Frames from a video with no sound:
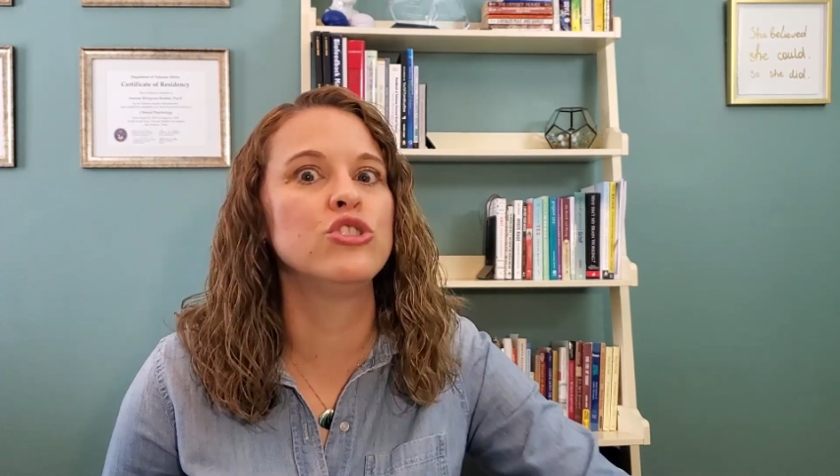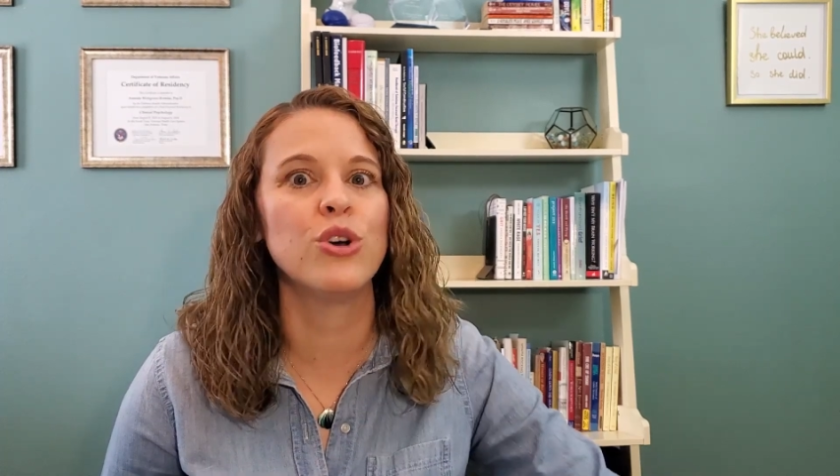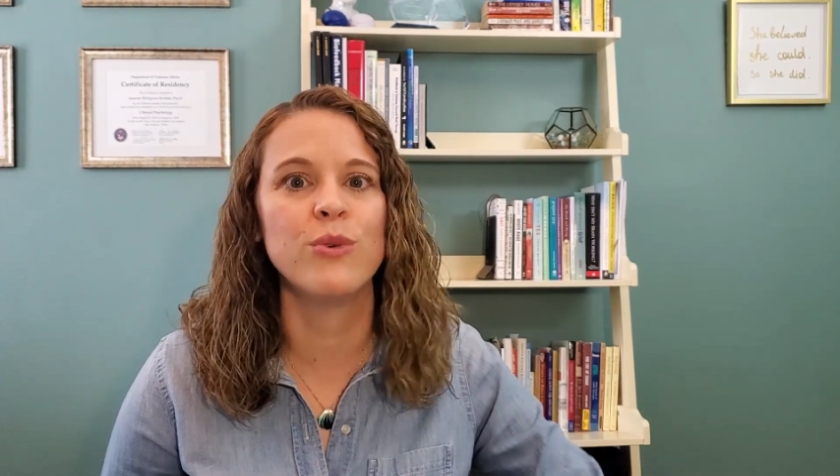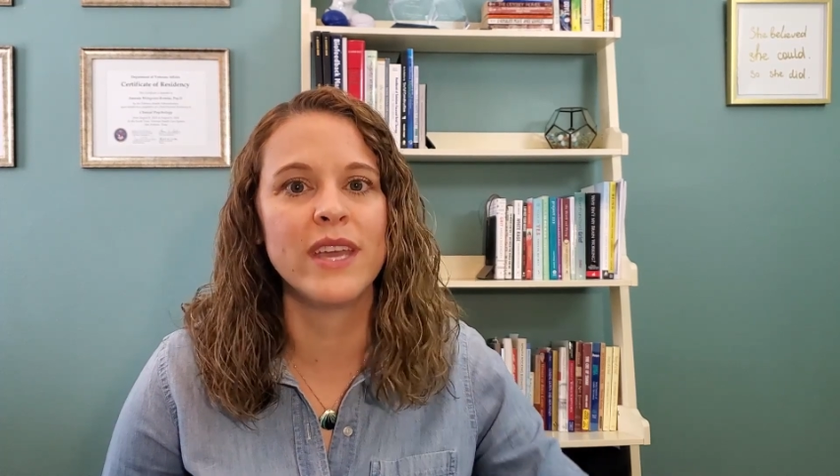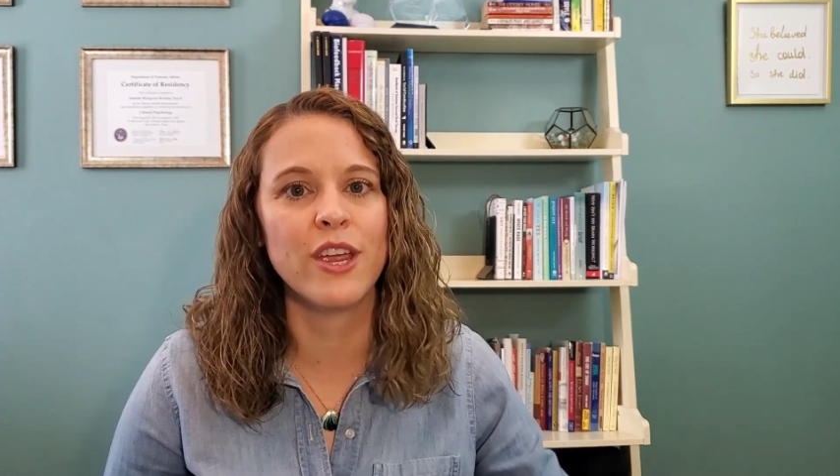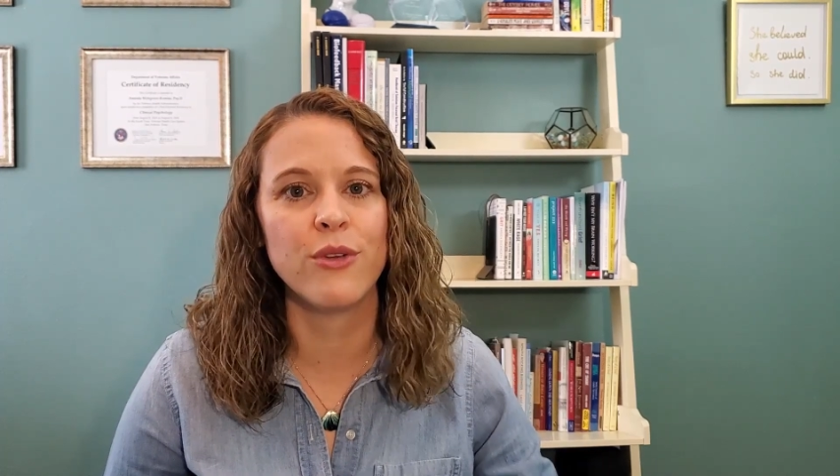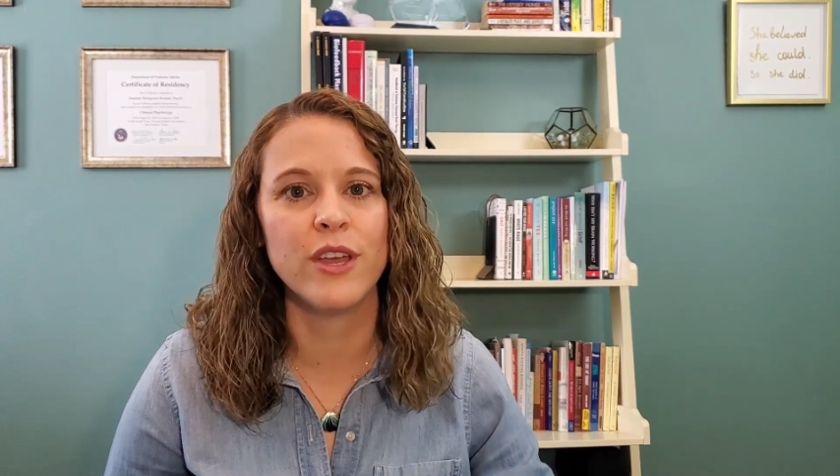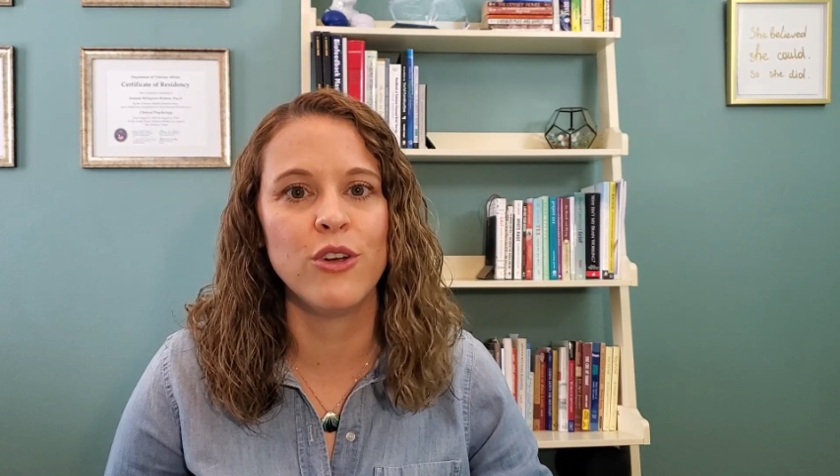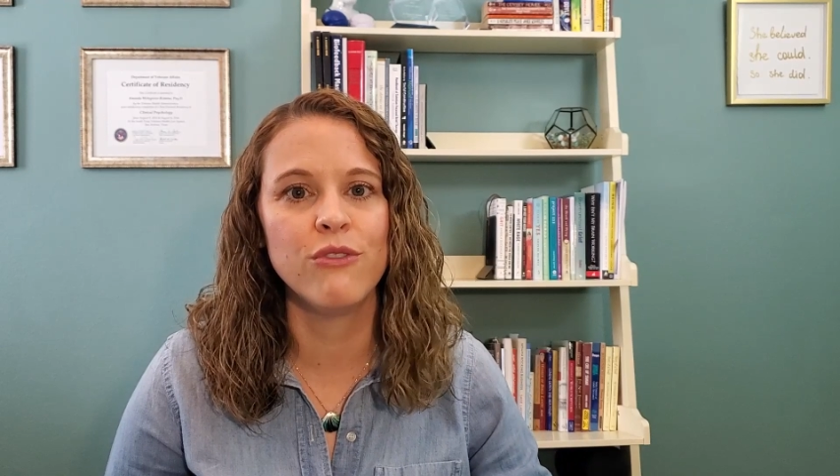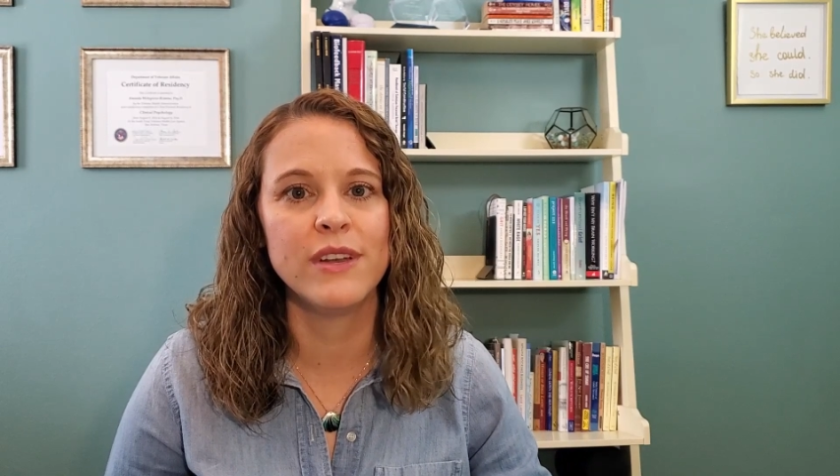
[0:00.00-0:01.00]
don't carry
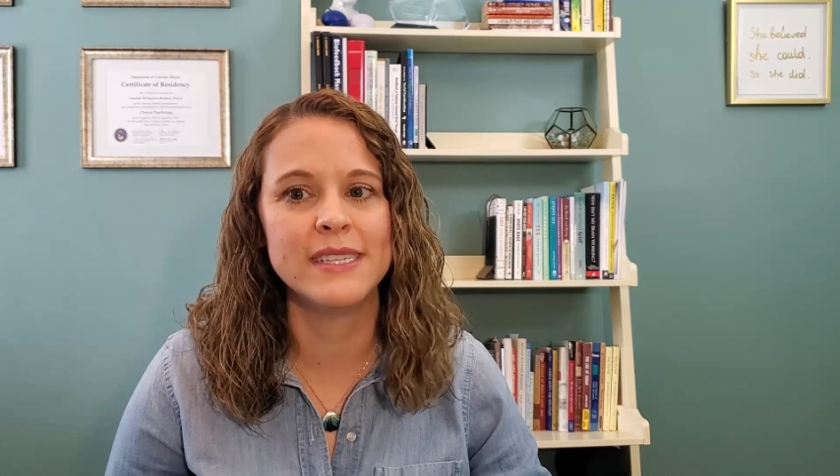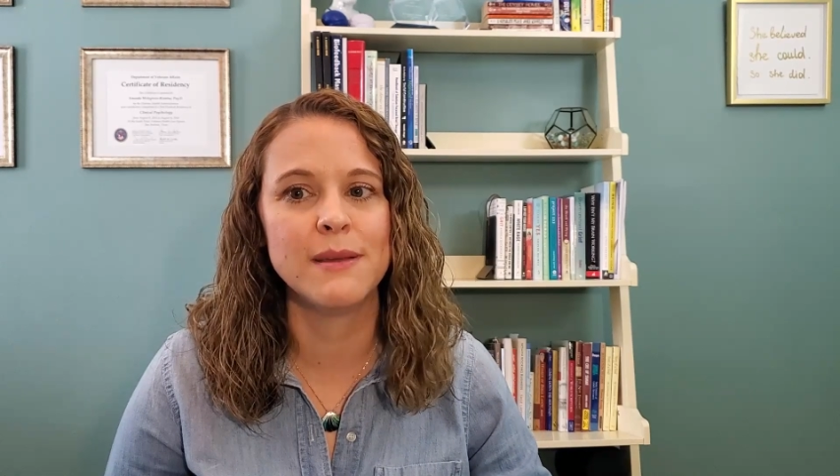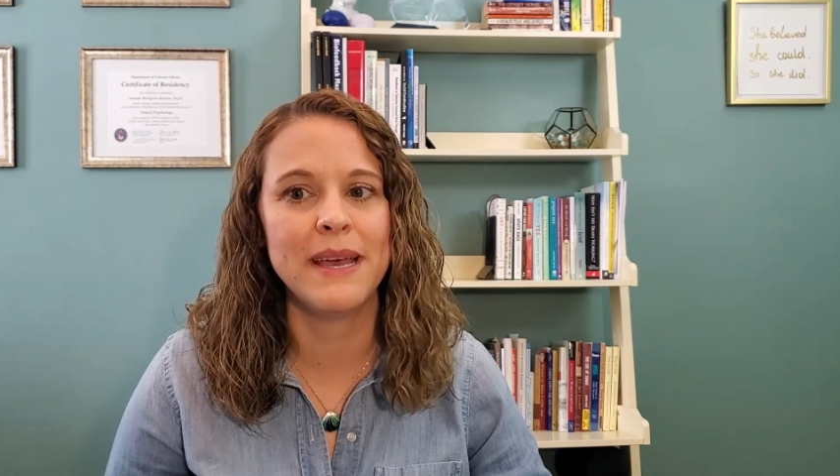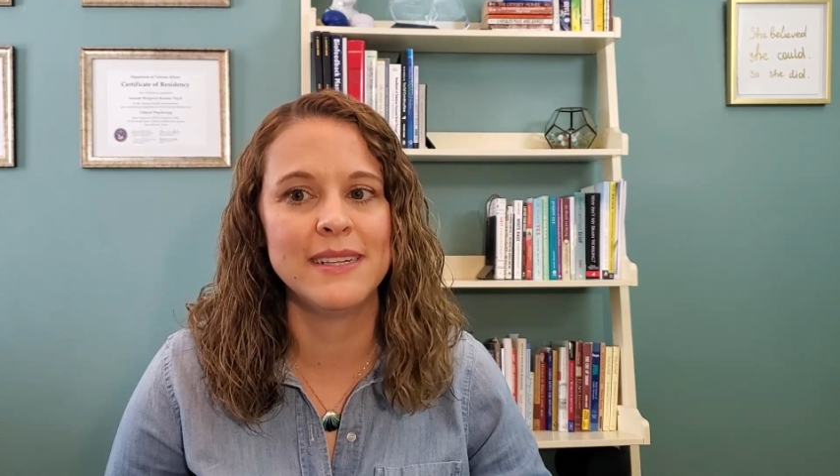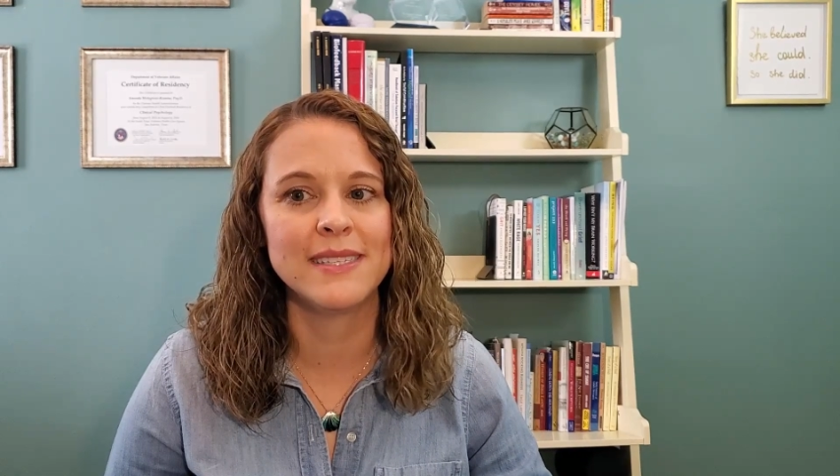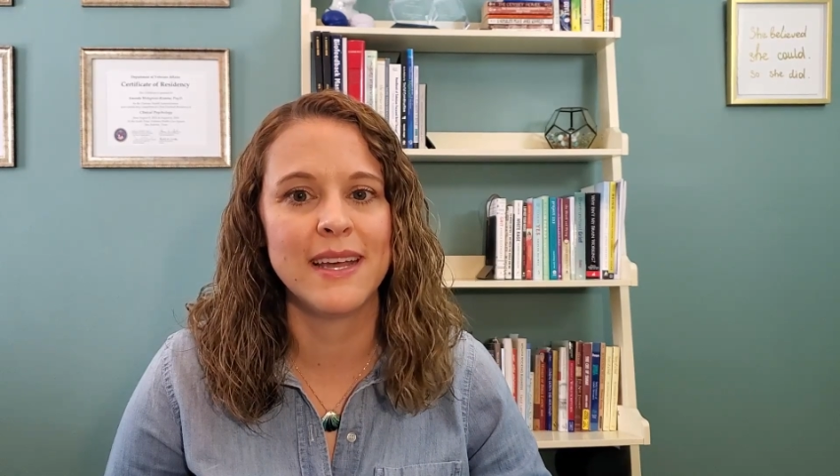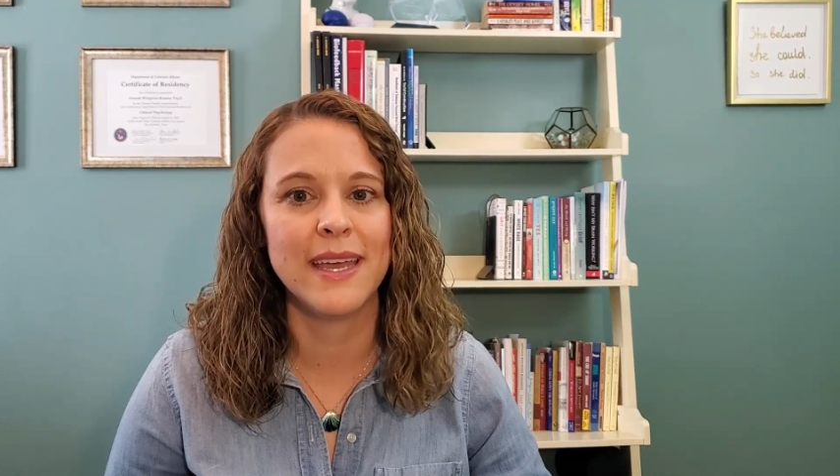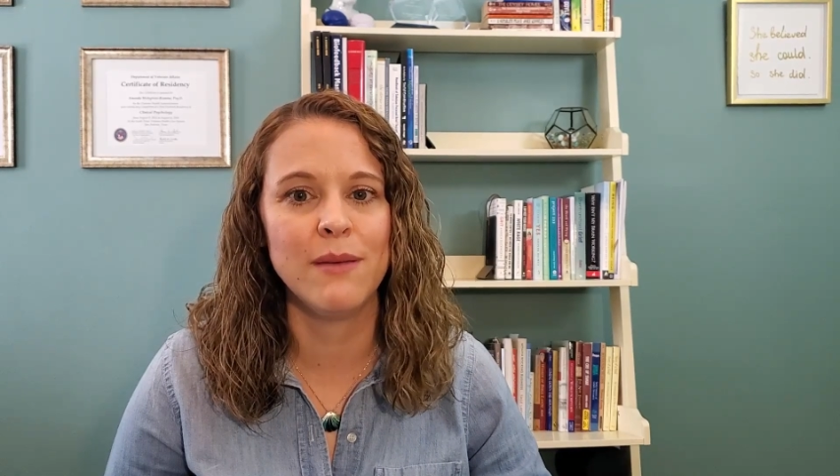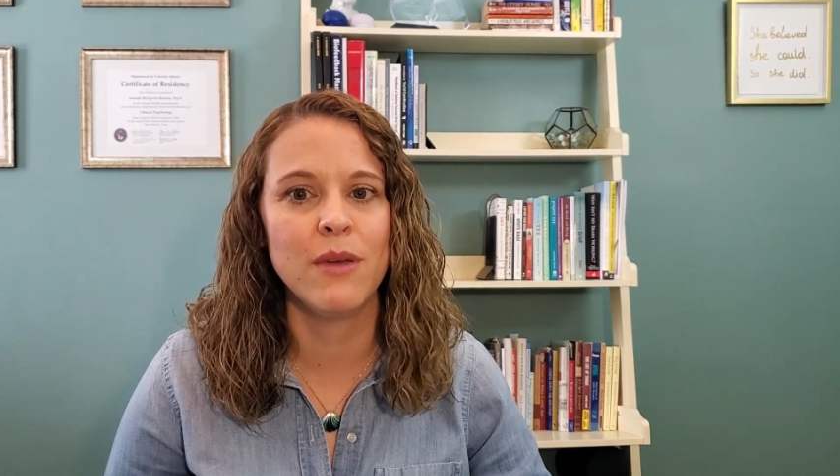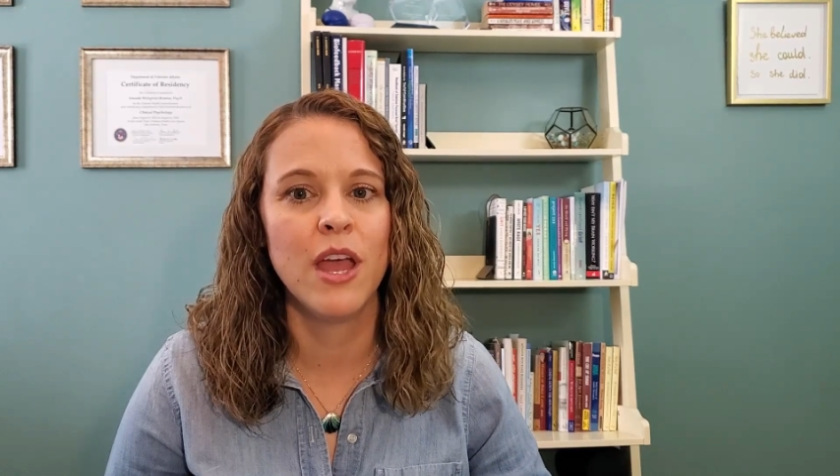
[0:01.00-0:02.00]
over into
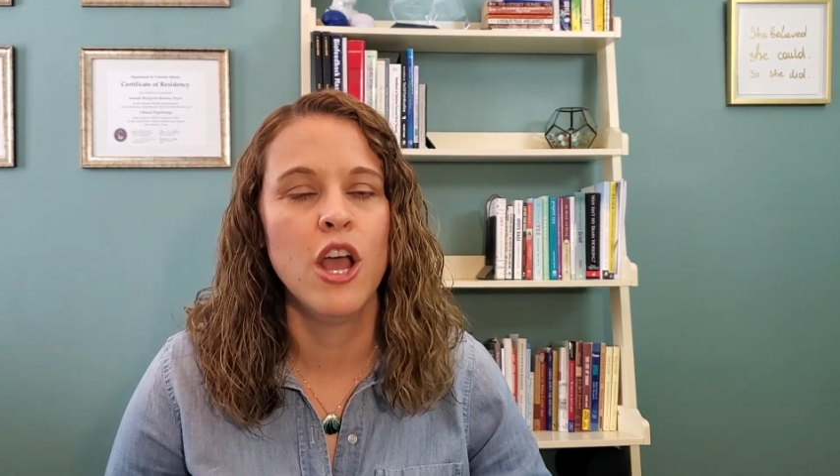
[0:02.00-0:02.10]
bedtime.